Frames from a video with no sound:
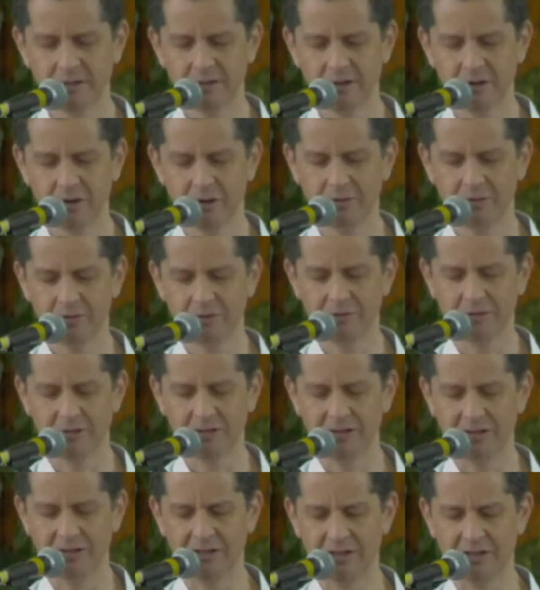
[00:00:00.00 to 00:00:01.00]
Help them
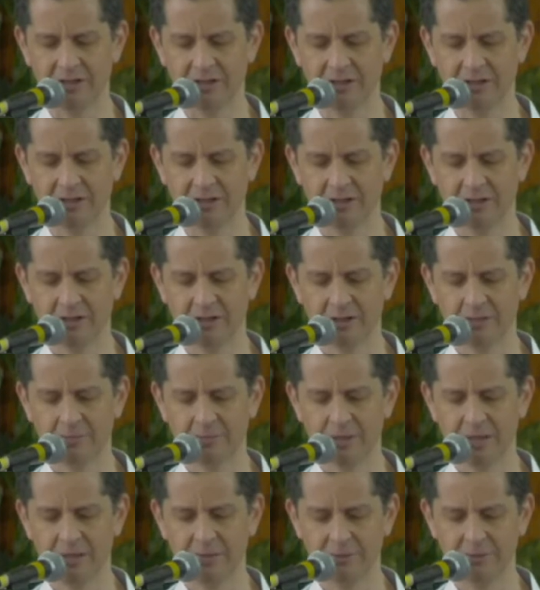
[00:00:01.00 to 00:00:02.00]
lead their
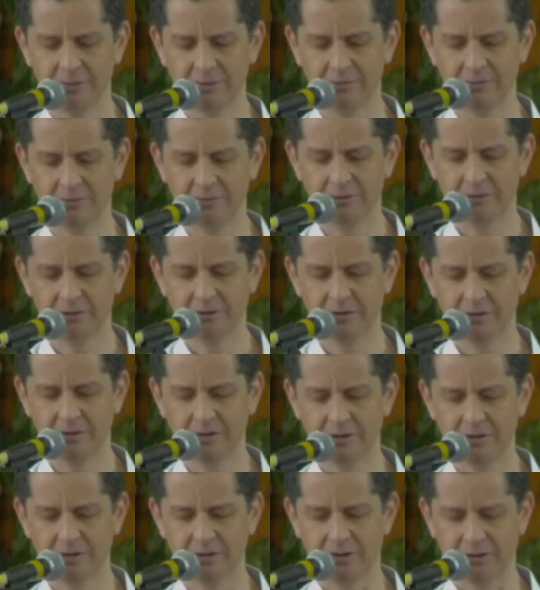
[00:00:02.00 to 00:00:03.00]
people
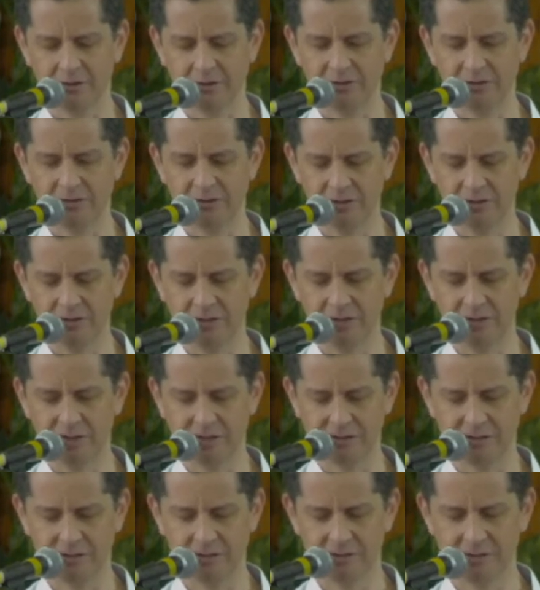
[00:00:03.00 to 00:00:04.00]
closer to you,
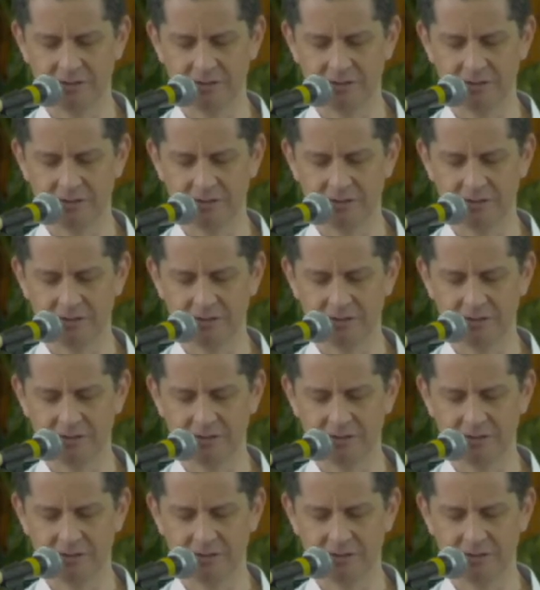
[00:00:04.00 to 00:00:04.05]
Jesus.